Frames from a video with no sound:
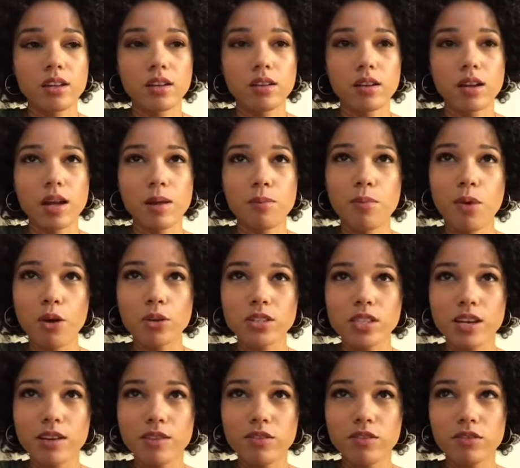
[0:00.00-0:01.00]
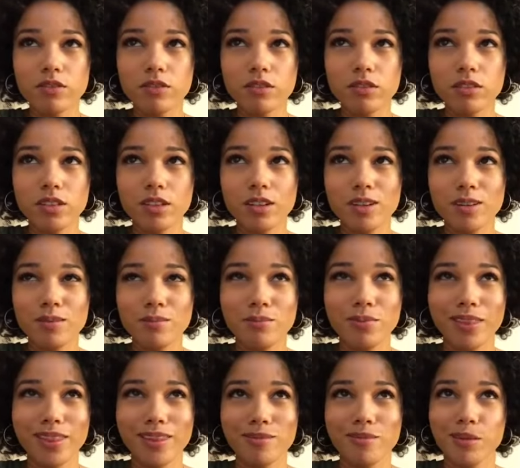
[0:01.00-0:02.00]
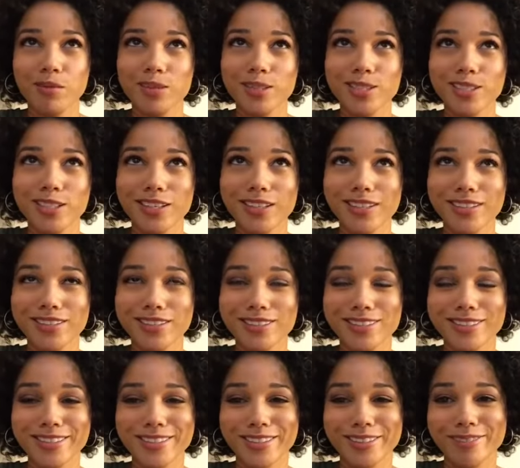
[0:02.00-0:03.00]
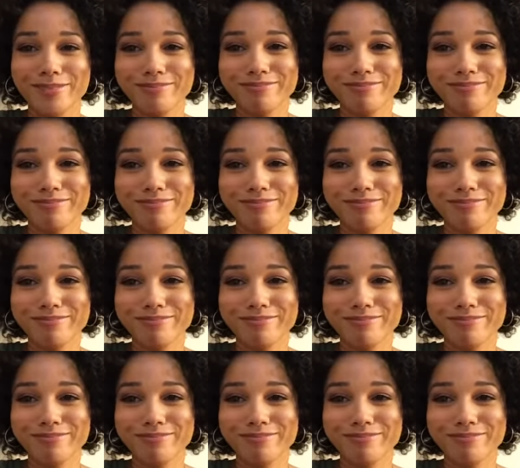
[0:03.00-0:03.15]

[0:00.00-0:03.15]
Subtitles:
impulsive, but then maybe she is, so.